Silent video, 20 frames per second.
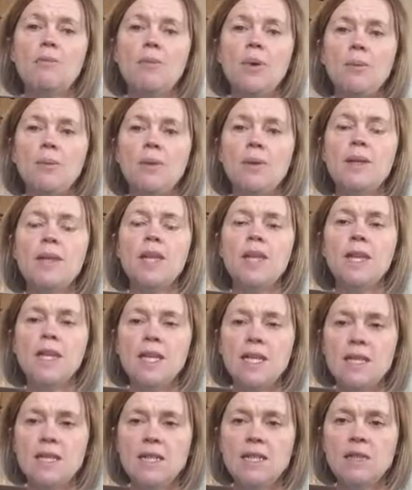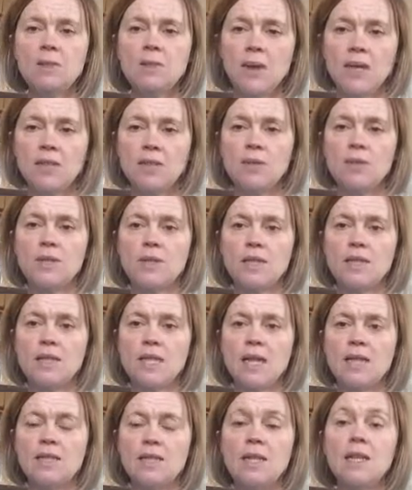Probably the easiest way to
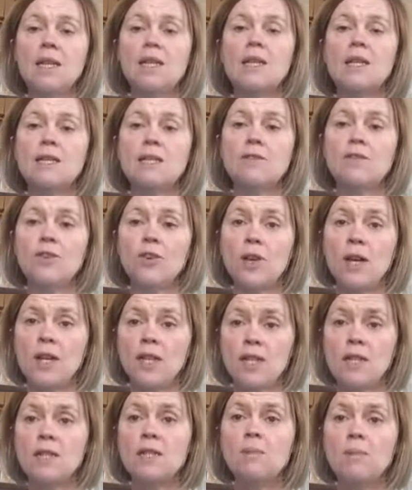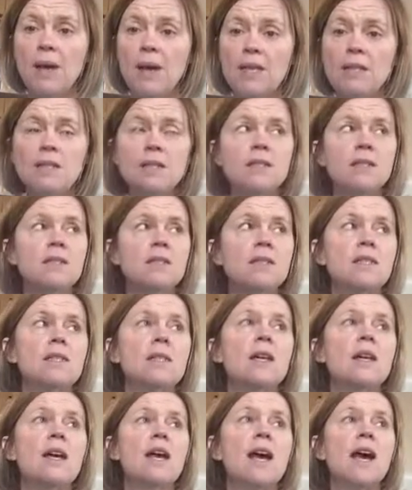understand it is for an independent
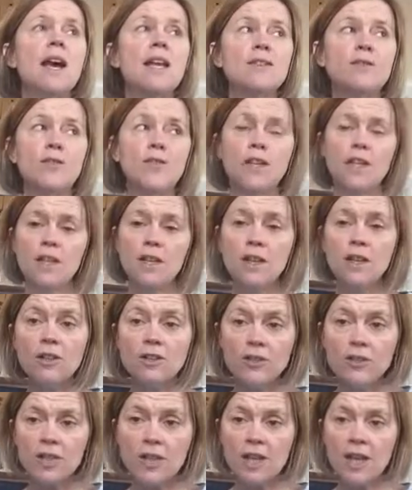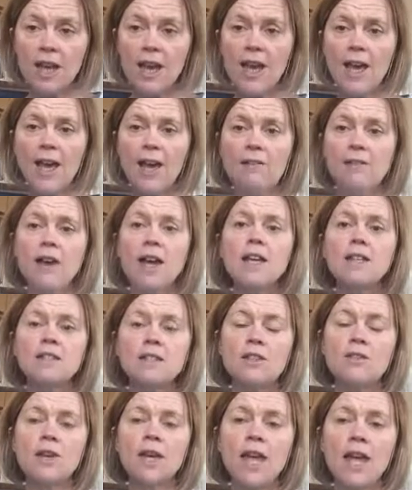advocate under the Care Act,
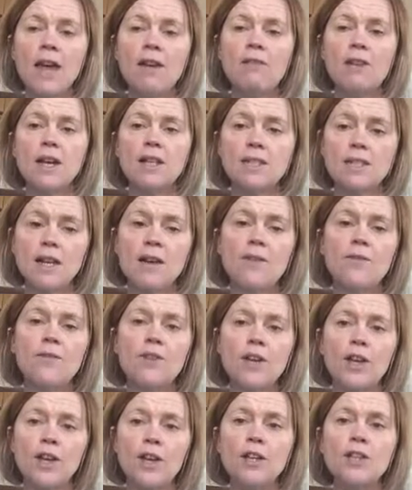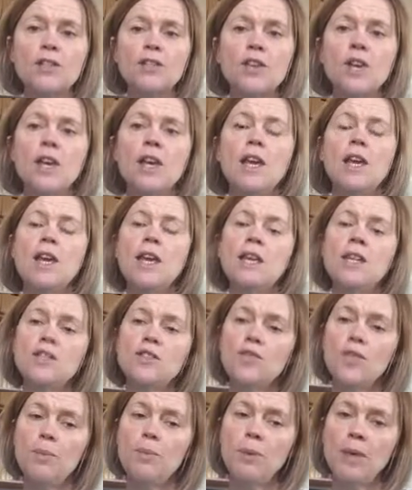so a Care Act advocate,
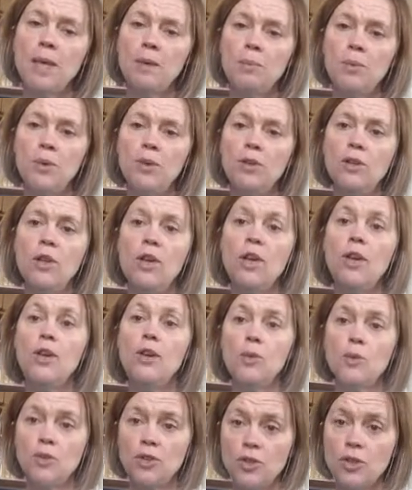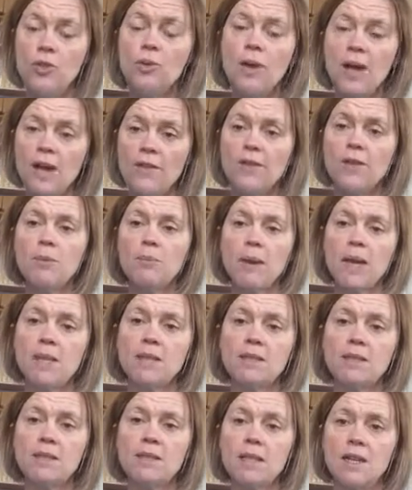is for people who do have
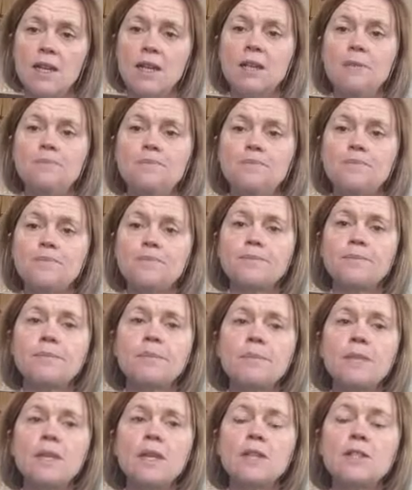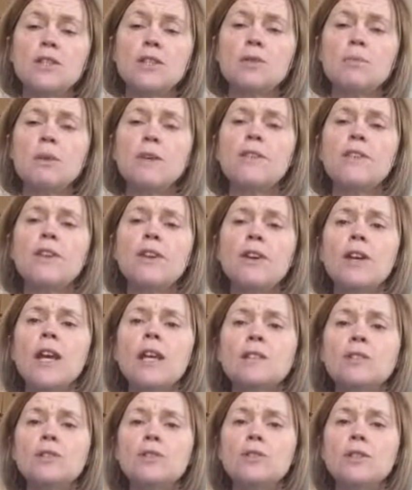capacity. So it would be for an
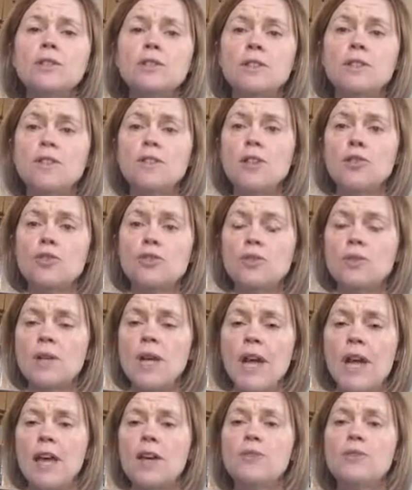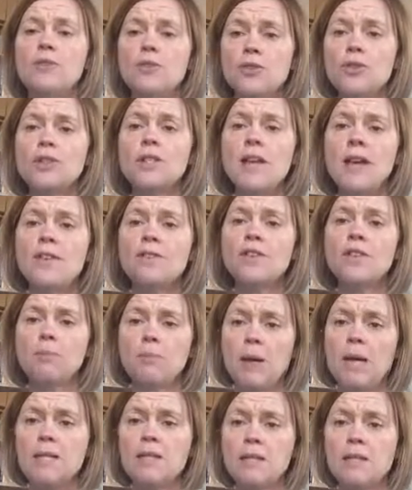adult in social care who does have
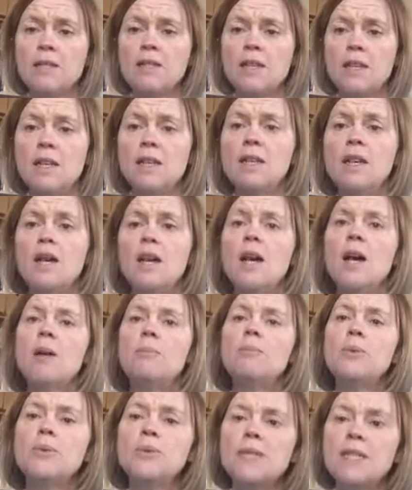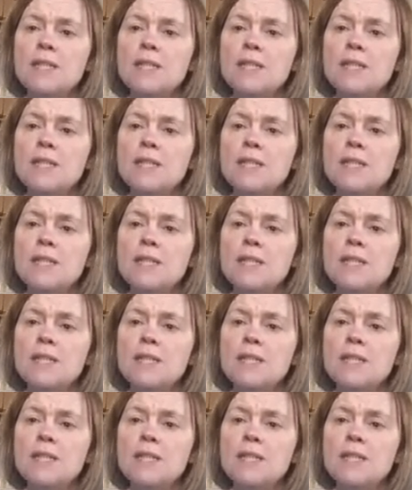capacity but